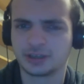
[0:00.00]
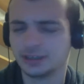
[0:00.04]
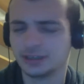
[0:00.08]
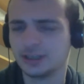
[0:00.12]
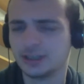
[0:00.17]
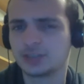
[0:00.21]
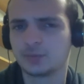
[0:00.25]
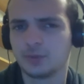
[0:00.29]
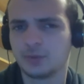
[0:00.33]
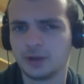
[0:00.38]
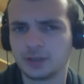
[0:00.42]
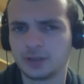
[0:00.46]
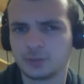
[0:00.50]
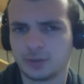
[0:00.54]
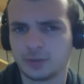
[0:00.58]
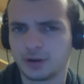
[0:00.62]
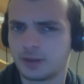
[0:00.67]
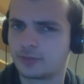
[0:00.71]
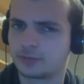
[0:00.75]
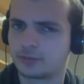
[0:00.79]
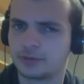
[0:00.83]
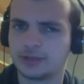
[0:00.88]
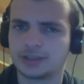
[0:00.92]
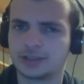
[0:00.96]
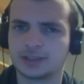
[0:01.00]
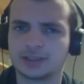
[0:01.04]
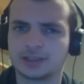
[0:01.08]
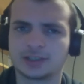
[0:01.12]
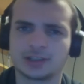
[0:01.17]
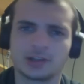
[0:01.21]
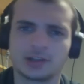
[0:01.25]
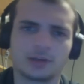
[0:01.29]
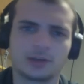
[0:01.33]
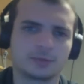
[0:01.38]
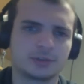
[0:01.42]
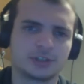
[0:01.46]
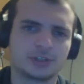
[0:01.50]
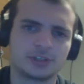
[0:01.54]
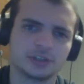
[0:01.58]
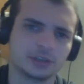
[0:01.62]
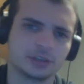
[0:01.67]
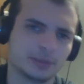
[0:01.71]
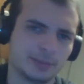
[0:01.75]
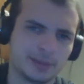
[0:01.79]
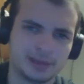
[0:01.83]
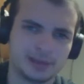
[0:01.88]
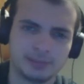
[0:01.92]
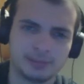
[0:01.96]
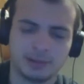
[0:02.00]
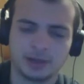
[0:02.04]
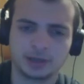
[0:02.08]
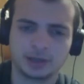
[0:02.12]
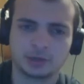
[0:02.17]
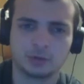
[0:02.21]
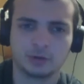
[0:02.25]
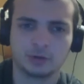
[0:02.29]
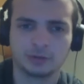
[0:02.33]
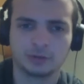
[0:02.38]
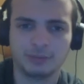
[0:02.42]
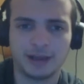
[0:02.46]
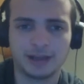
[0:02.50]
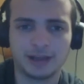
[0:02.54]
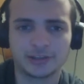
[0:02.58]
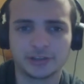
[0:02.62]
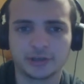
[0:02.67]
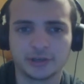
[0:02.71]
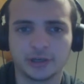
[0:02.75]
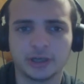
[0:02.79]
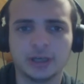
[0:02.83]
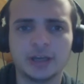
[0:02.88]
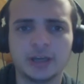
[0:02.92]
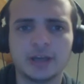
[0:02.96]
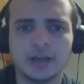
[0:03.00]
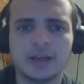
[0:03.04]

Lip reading: At least it's one of the reasons, along with Shielded Minibot and Quartermaster.